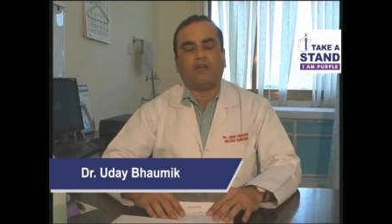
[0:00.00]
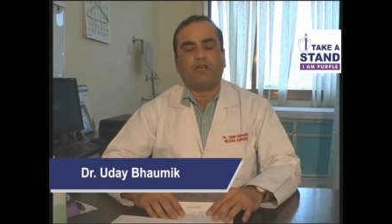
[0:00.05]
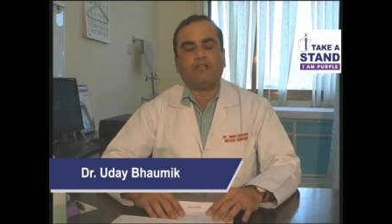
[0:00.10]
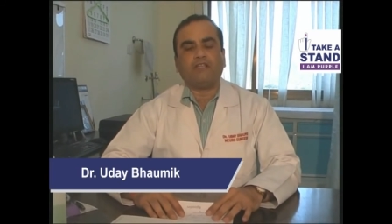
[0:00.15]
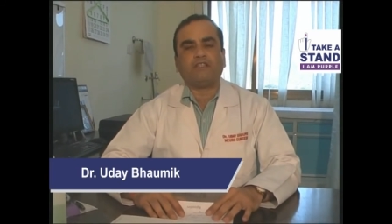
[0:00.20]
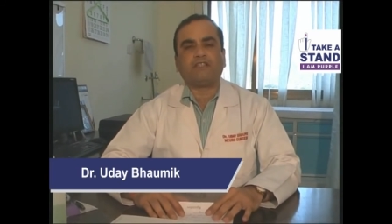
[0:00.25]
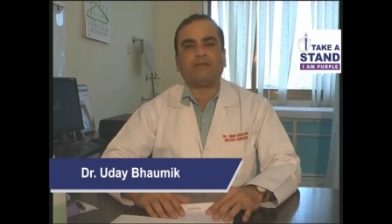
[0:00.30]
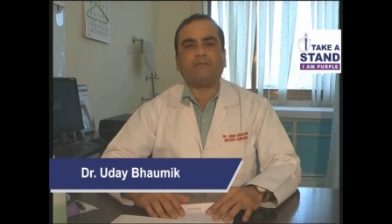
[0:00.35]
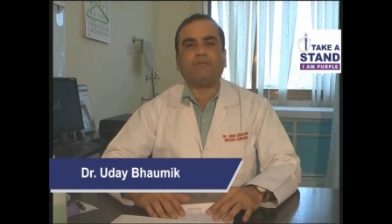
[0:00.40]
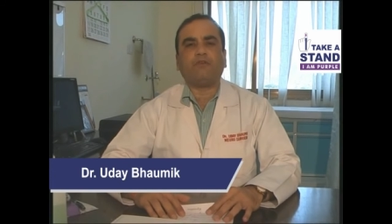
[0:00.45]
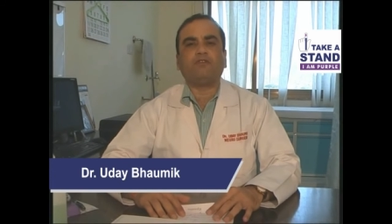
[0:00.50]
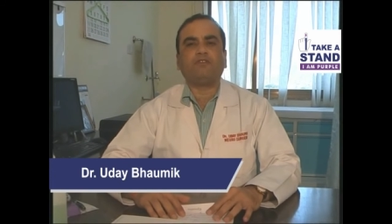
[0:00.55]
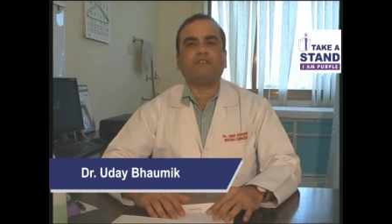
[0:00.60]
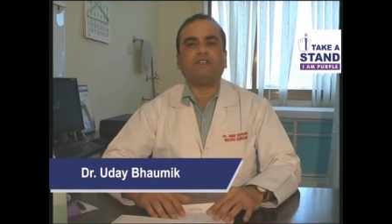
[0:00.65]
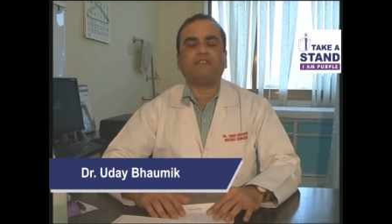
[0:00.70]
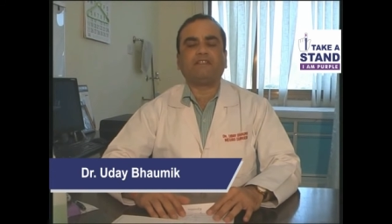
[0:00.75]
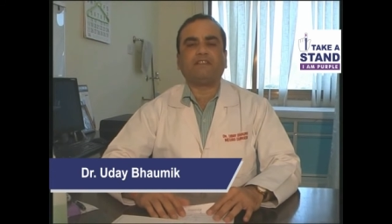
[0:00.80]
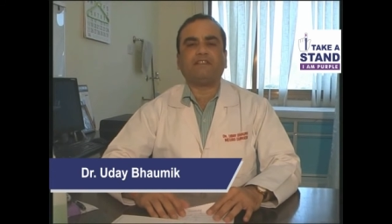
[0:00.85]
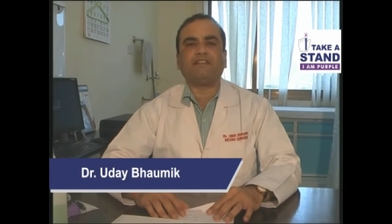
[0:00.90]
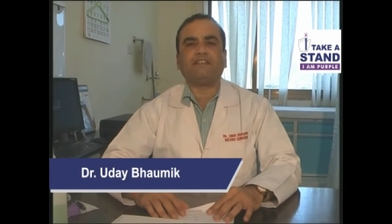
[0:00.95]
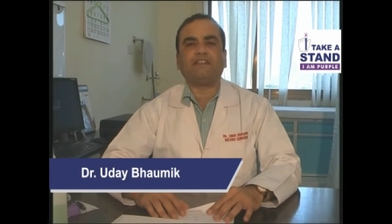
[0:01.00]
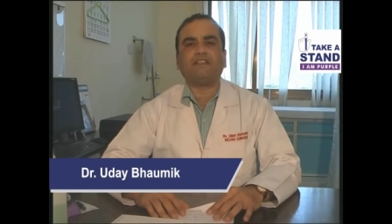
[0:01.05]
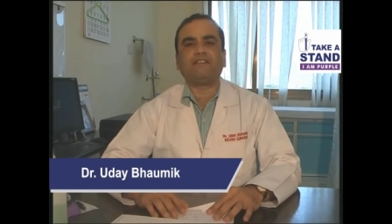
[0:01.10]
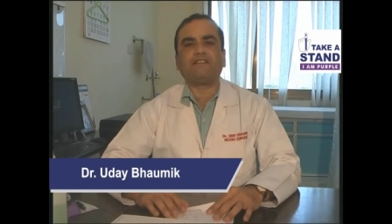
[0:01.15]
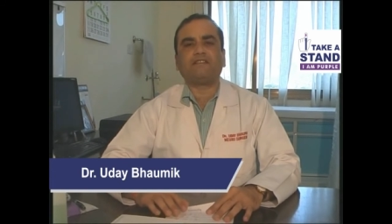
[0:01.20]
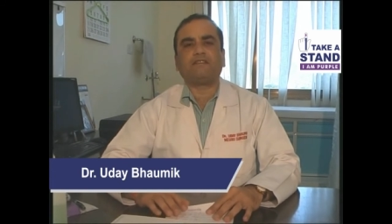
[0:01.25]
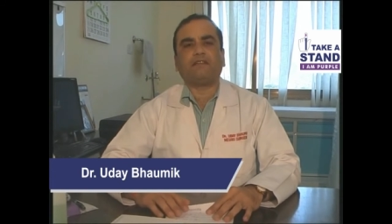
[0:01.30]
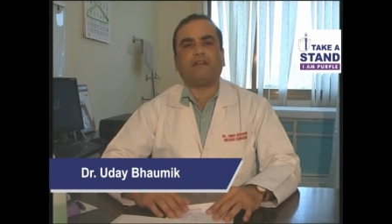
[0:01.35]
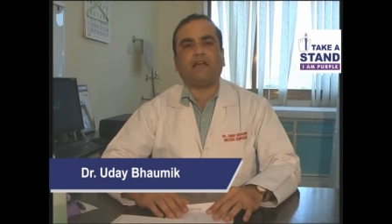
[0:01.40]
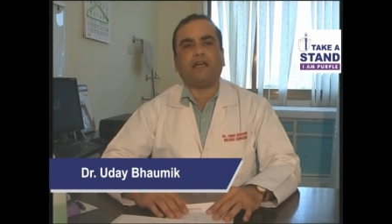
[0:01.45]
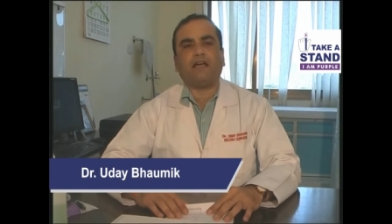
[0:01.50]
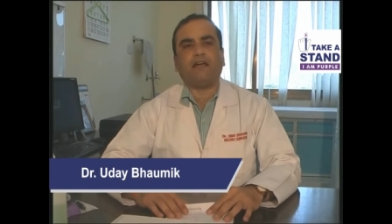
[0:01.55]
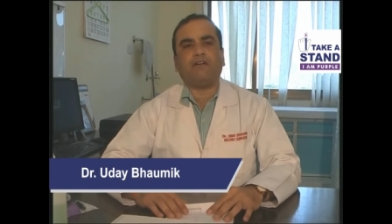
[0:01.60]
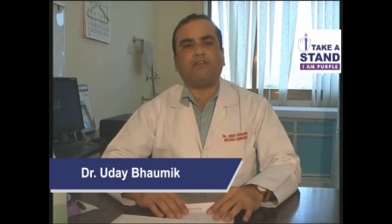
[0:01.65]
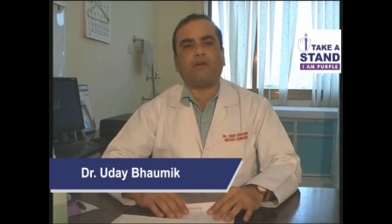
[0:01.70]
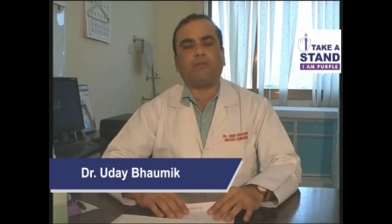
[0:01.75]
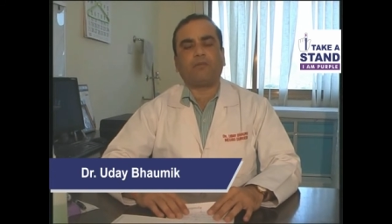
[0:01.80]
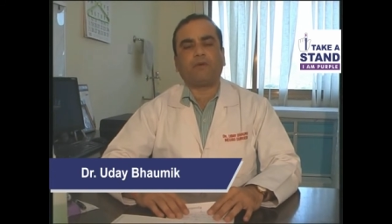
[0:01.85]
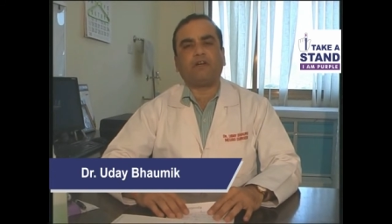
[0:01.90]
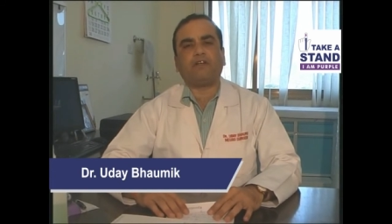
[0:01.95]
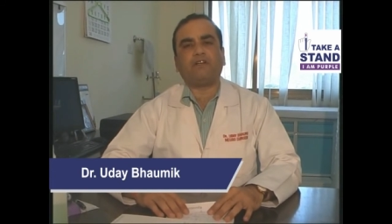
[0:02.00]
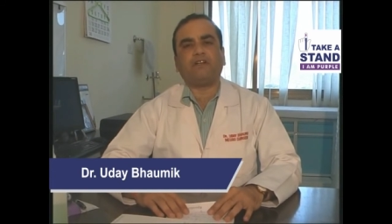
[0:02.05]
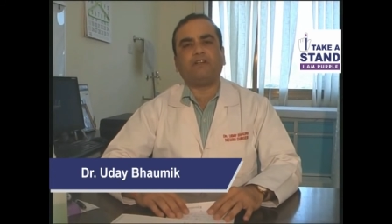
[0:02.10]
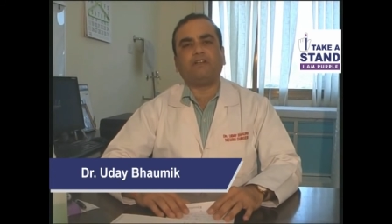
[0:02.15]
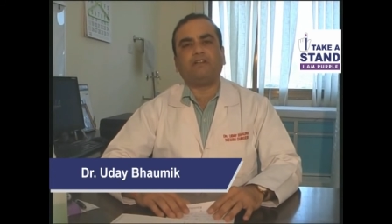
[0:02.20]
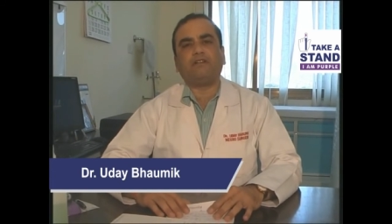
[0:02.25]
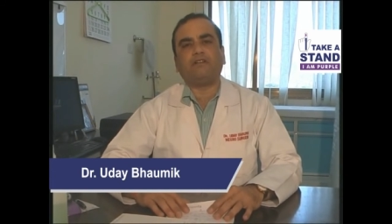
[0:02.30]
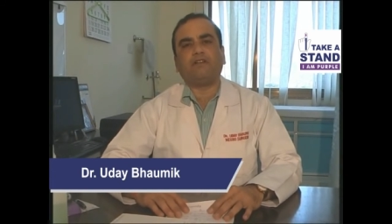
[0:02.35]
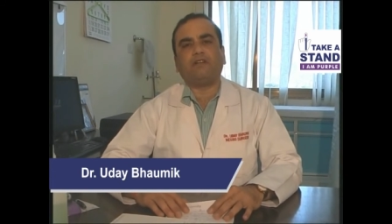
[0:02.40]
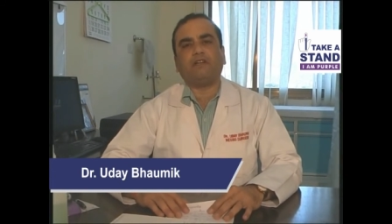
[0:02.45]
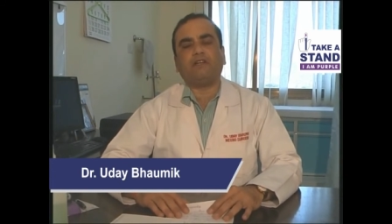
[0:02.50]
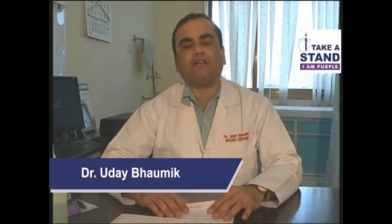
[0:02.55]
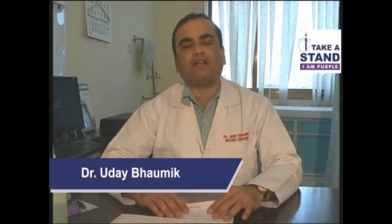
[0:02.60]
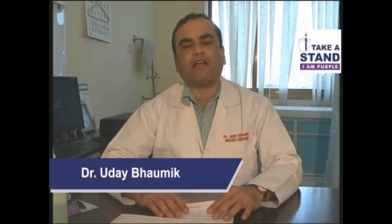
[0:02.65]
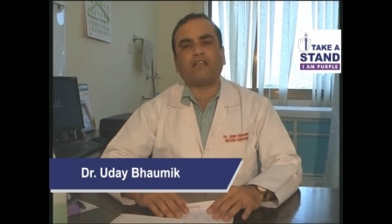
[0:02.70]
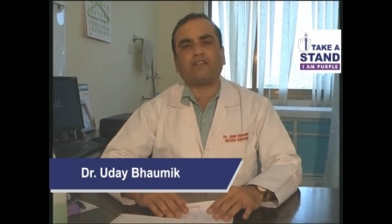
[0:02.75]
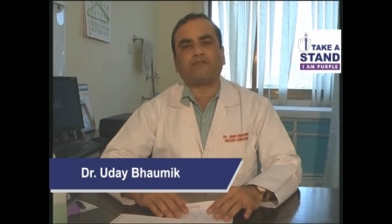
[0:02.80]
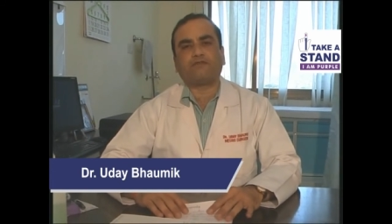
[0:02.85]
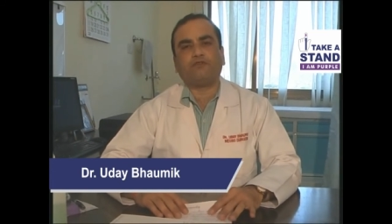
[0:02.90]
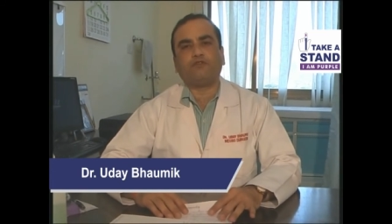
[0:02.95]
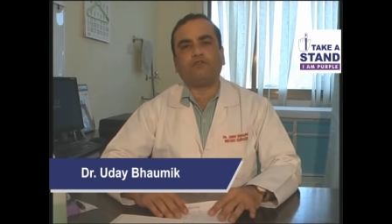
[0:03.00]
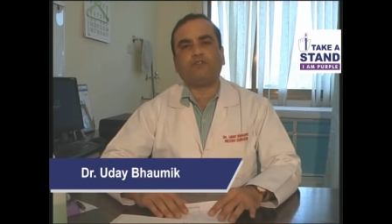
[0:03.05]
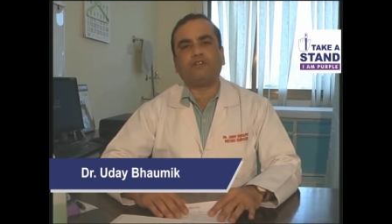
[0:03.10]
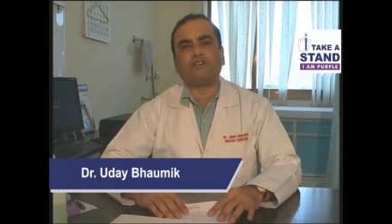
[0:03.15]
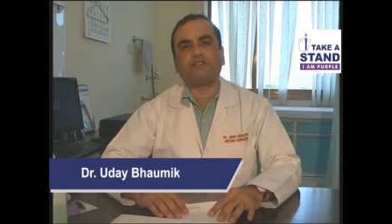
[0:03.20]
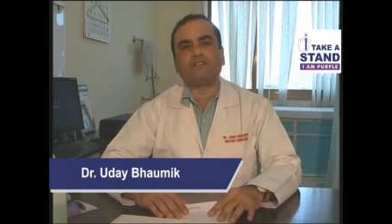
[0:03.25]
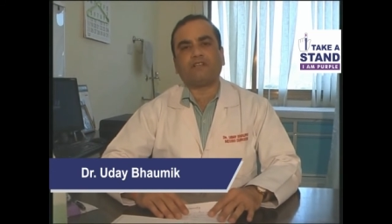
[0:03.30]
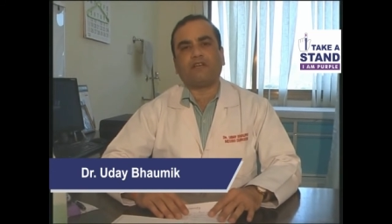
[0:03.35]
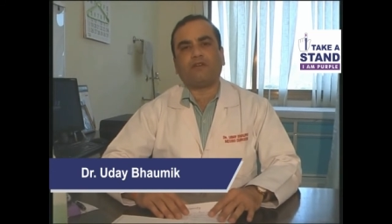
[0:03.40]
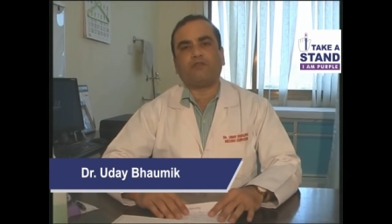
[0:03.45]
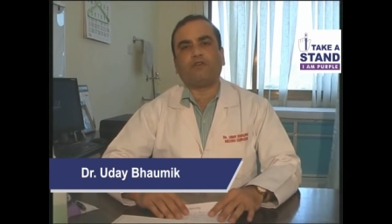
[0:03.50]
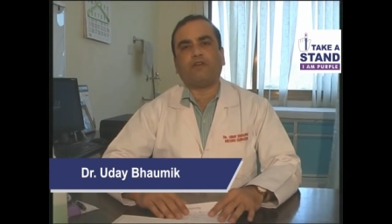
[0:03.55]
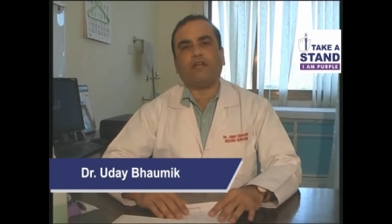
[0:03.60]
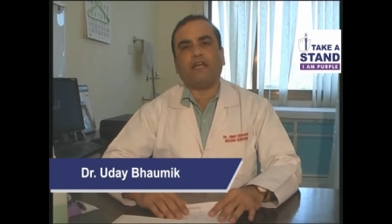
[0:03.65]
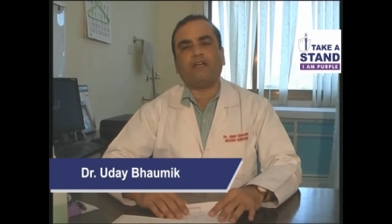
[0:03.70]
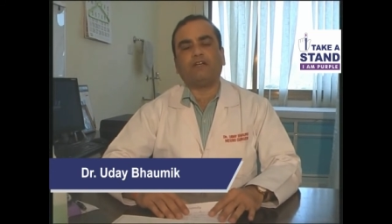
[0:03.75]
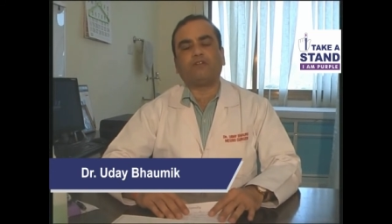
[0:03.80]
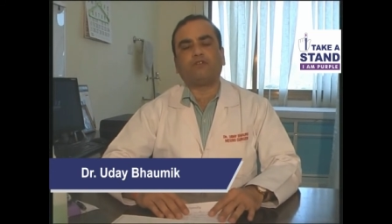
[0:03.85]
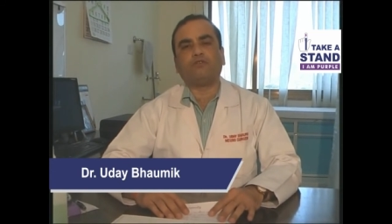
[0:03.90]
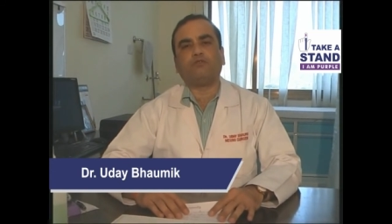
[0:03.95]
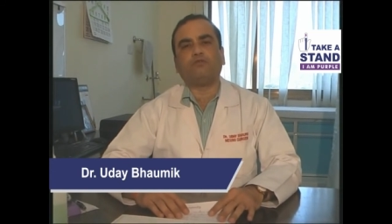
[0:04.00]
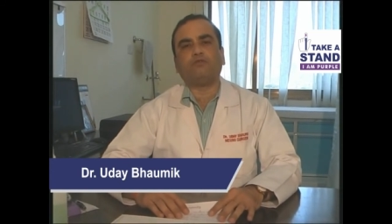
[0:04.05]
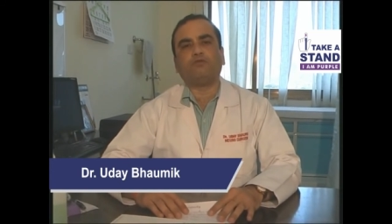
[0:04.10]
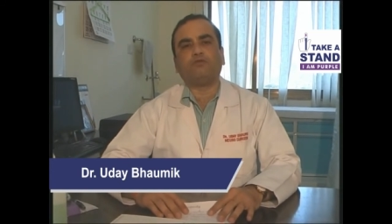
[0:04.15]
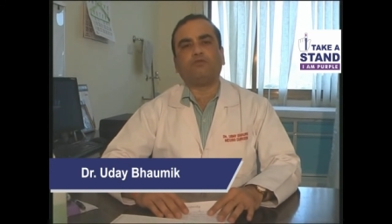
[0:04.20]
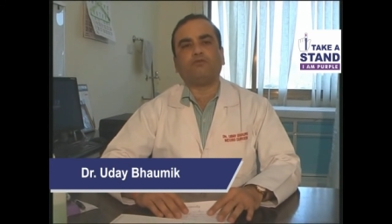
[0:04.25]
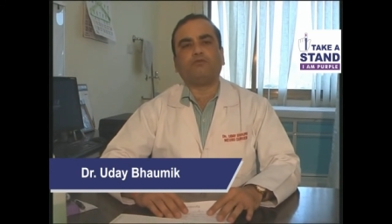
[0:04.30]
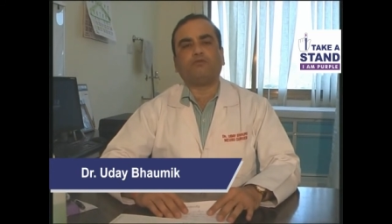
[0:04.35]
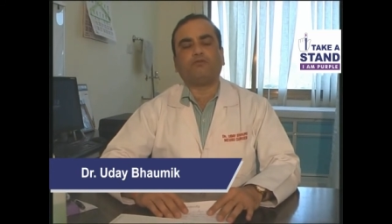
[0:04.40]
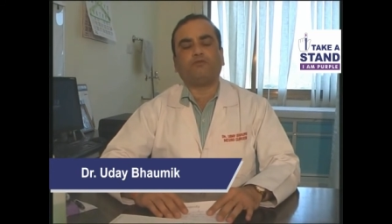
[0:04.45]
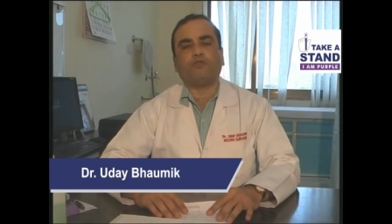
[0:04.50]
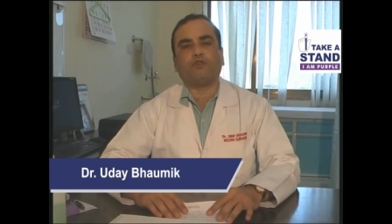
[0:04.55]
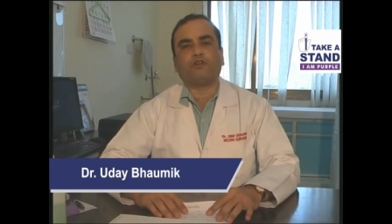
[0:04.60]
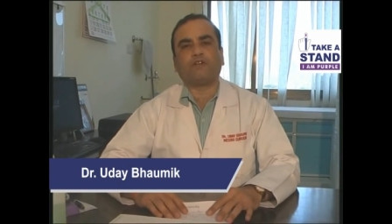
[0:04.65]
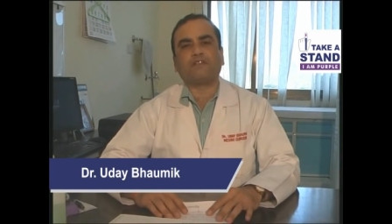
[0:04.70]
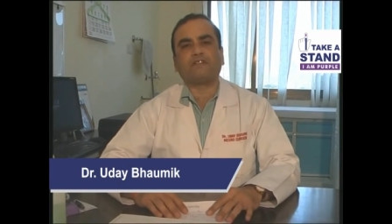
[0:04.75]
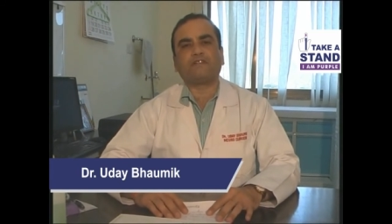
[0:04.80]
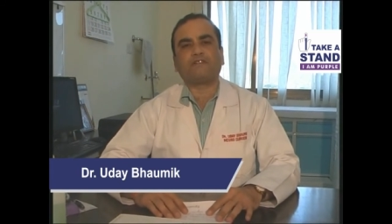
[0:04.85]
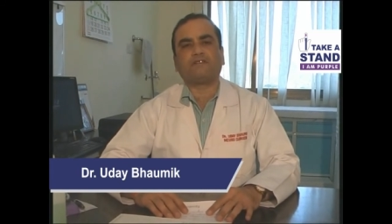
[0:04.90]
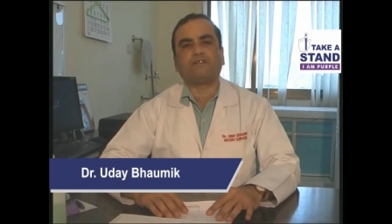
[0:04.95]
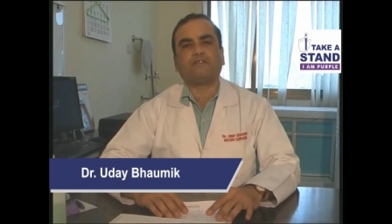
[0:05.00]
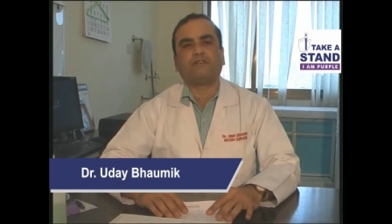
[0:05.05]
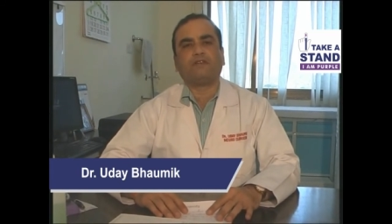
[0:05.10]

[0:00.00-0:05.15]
In some of these surgeries I have operated in last few years, I would like to focus